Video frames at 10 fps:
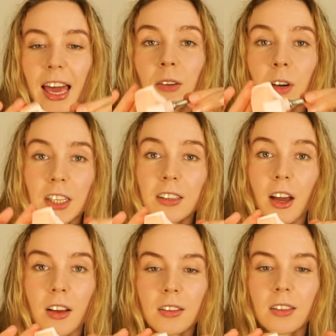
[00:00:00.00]
And what it
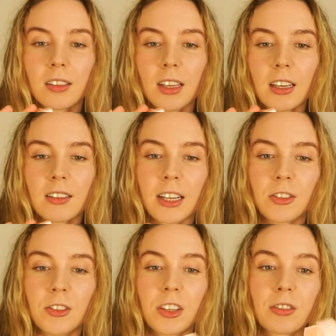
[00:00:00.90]
does is
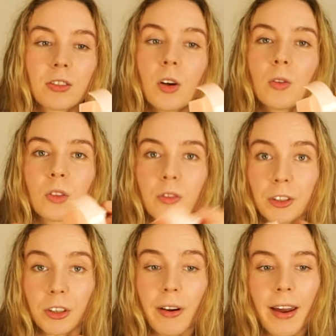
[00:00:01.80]
that it just goes
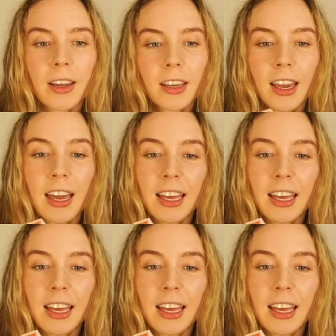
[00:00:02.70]
over the crank